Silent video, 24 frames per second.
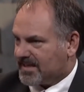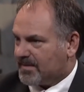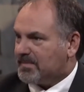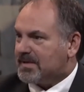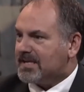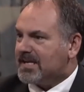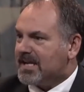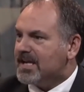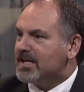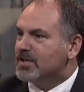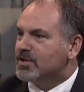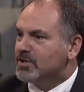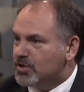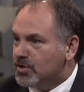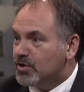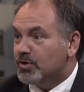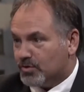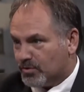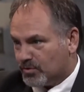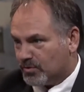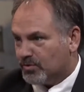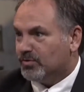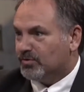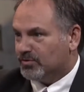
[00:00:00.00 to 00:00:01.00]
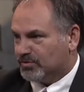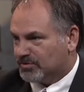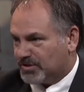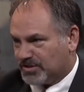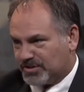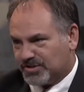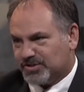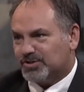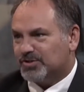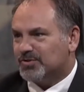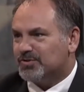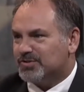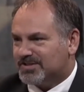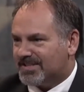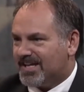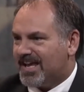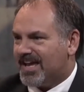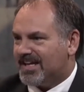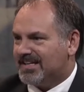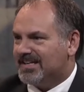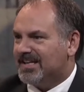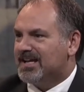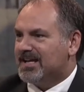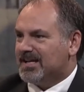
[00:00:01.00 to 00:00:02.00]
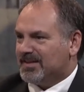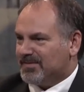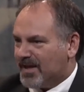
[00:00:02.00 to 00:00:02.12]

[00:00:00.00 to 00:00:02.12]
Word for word: I mean, he knew, just as you said,